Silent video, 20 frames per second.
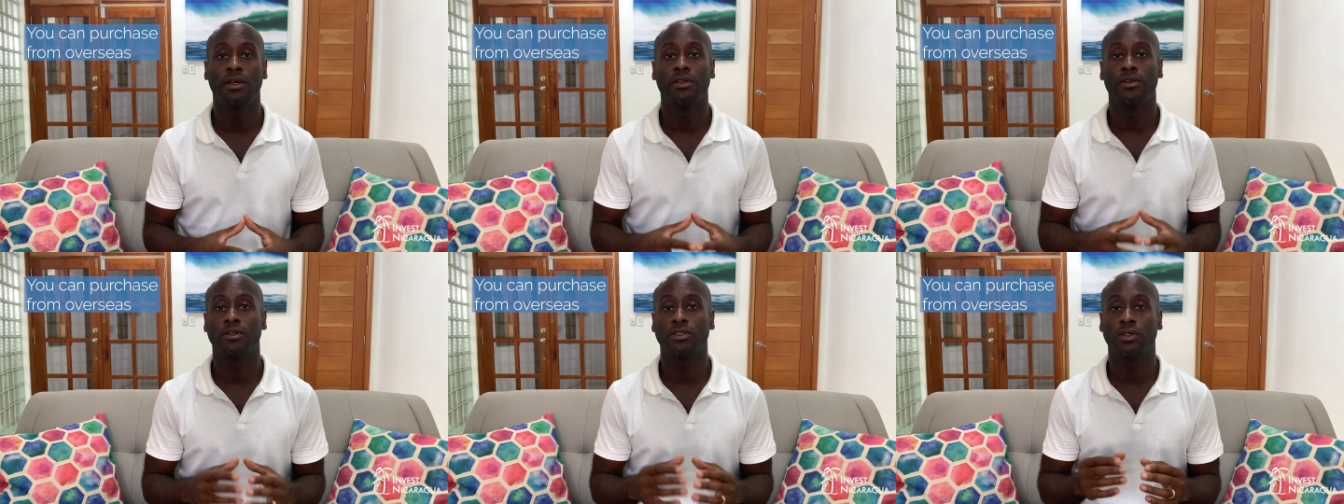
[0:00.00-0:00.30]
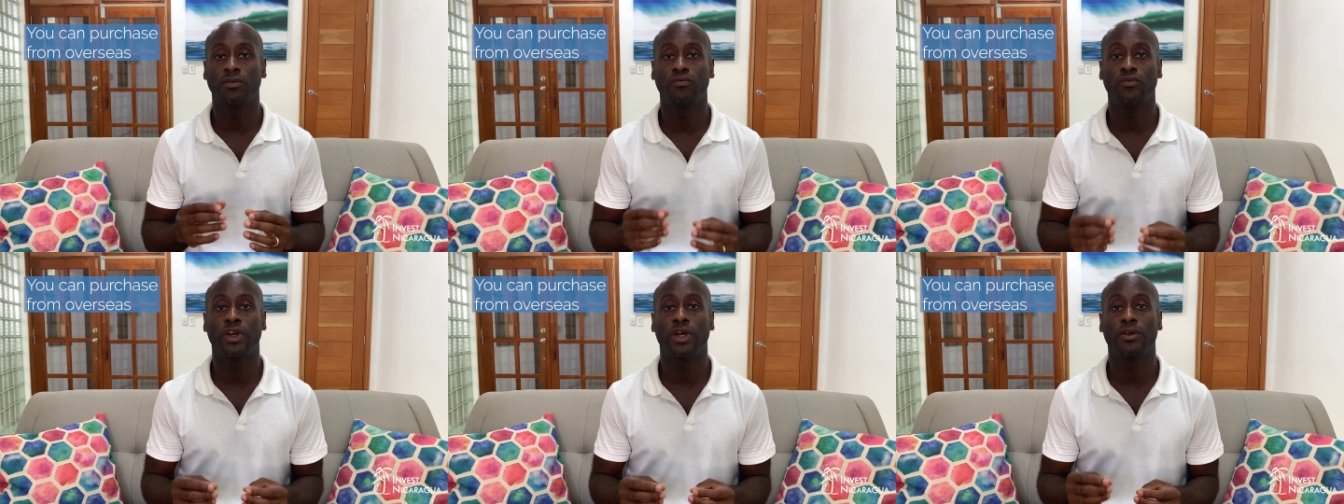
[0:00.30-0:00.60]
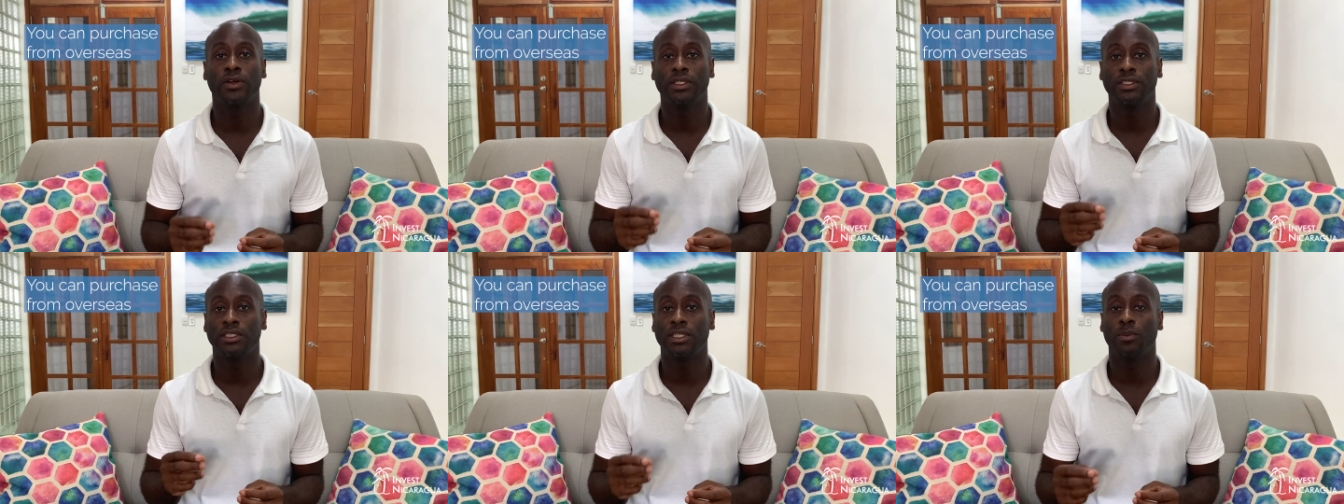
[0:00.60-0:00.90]
There's a
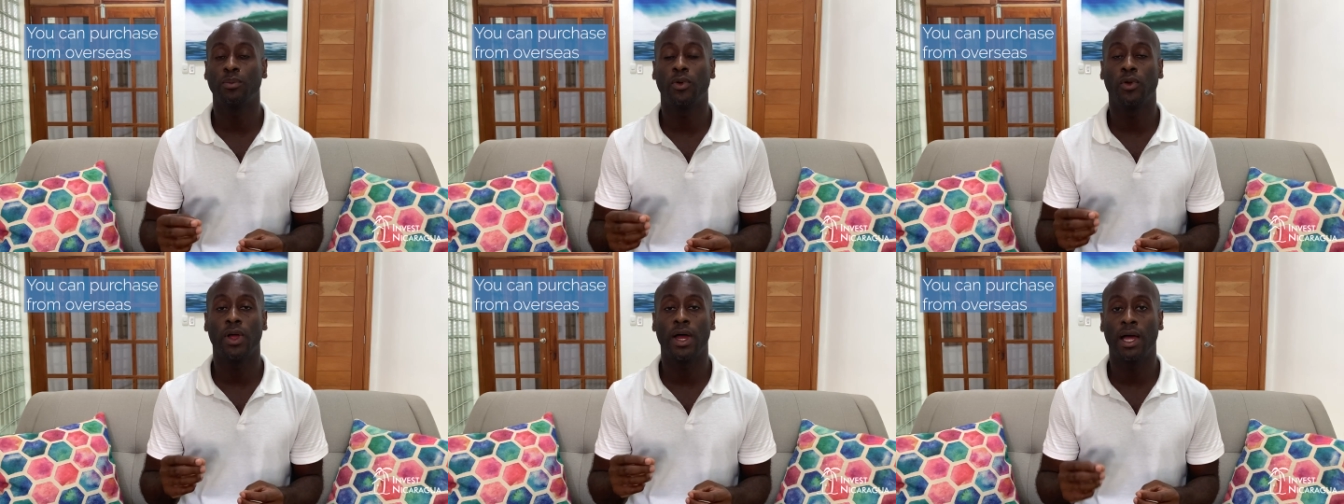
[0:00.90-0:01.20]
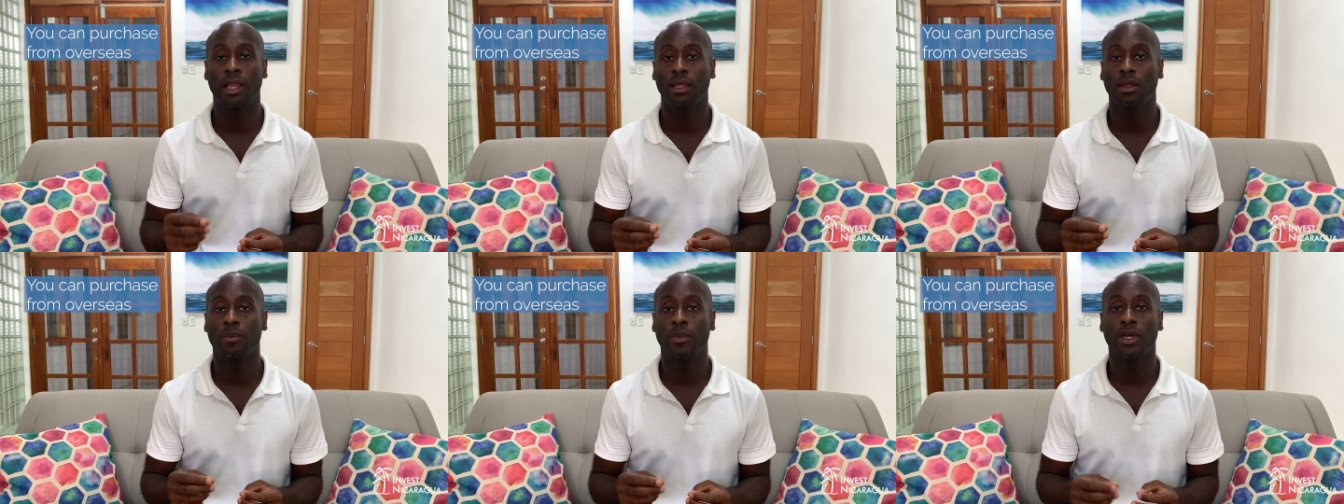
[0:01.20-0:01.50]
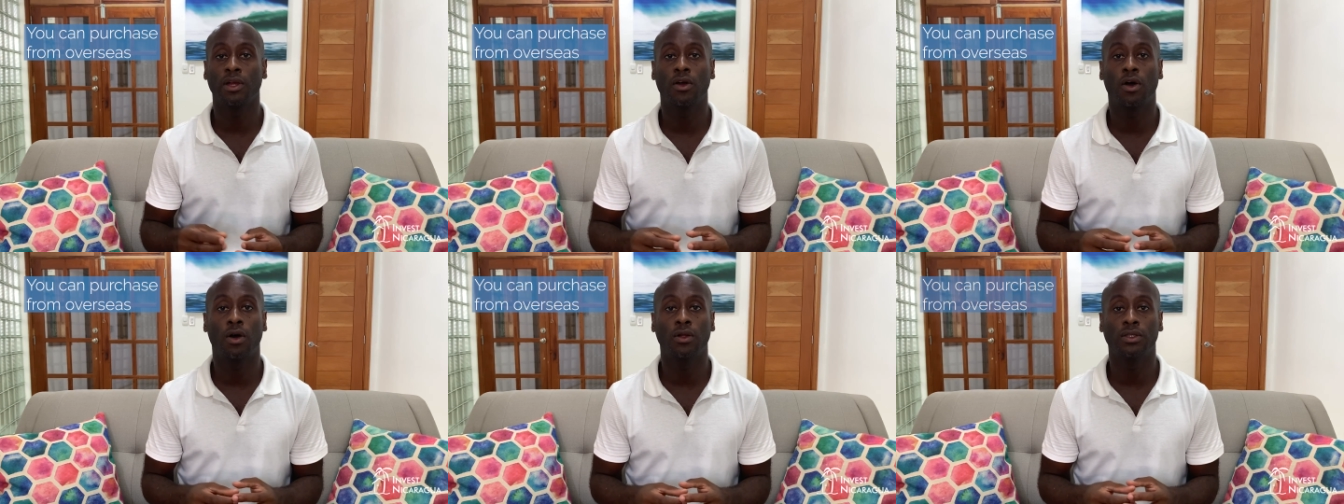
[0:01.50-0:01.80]
very simple
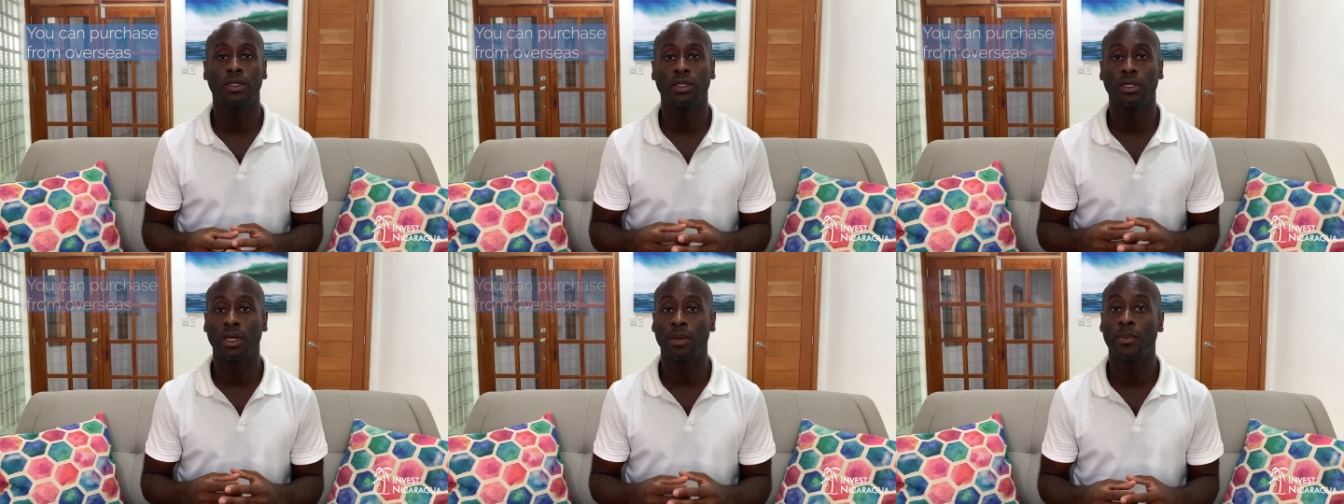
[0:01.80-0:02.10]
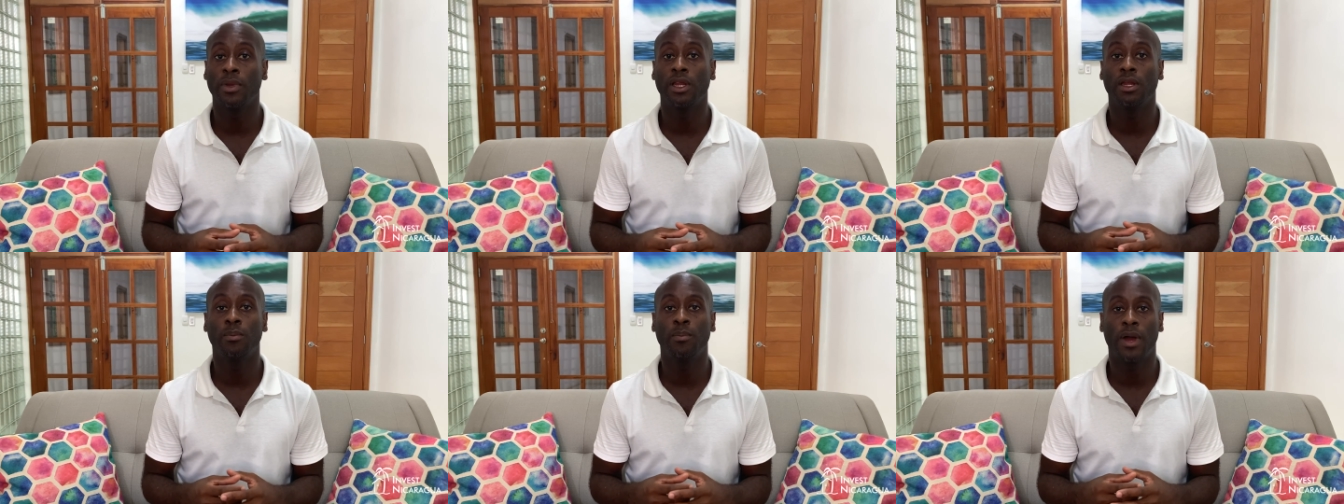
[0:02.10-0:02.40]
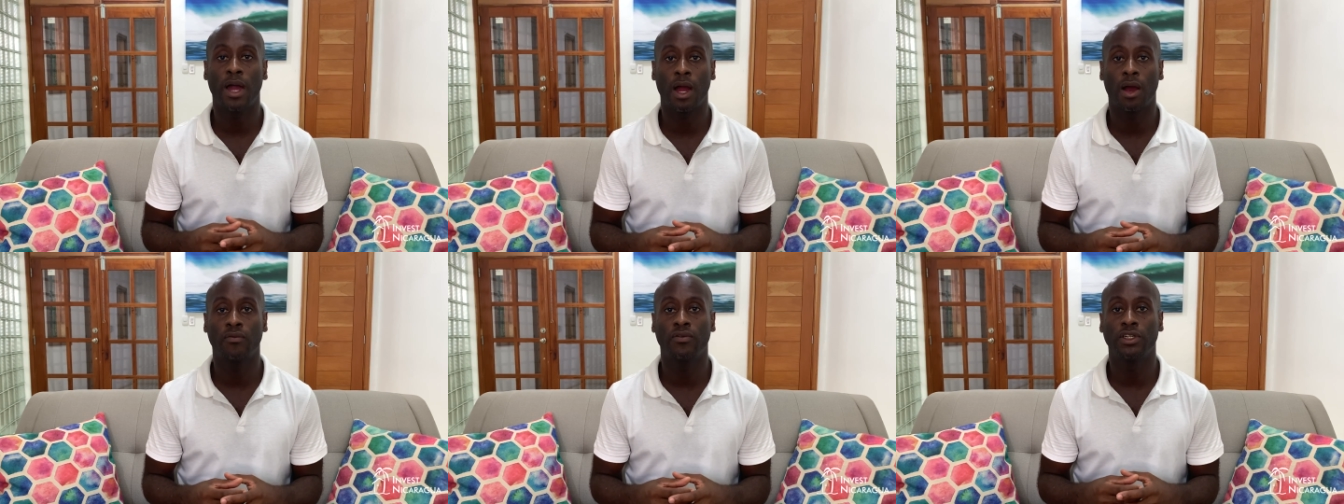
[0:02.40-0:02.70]
element called a limited
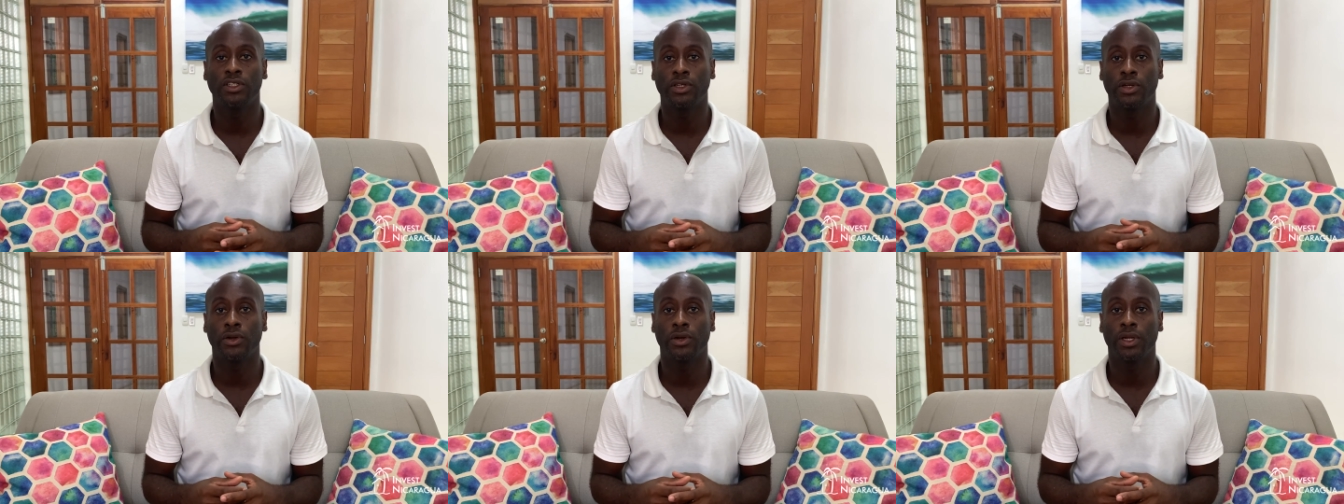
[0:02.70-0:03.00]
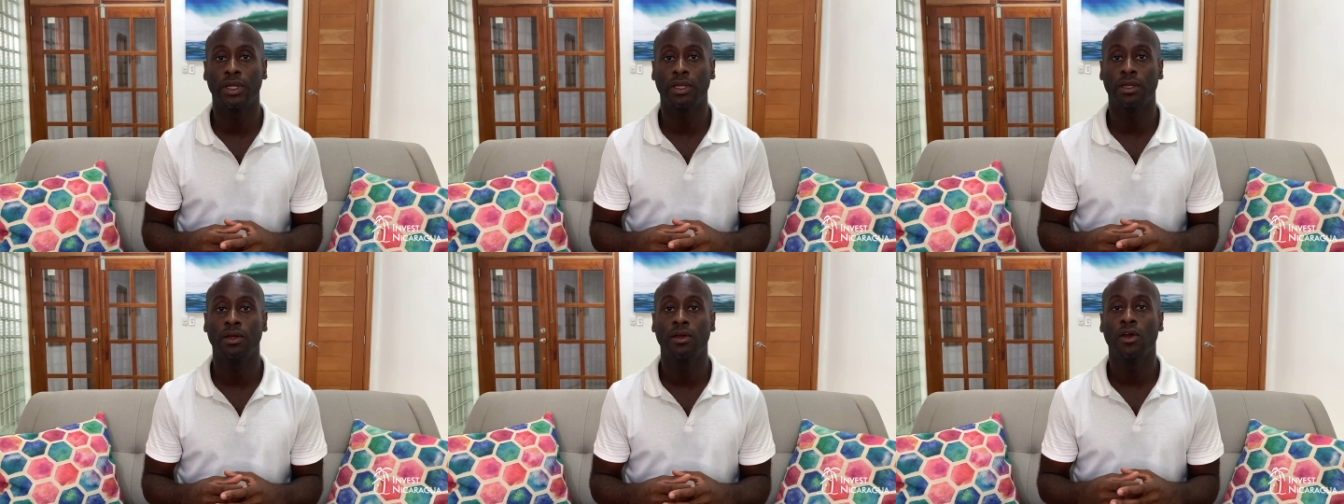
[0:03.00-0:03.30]
power of attorney,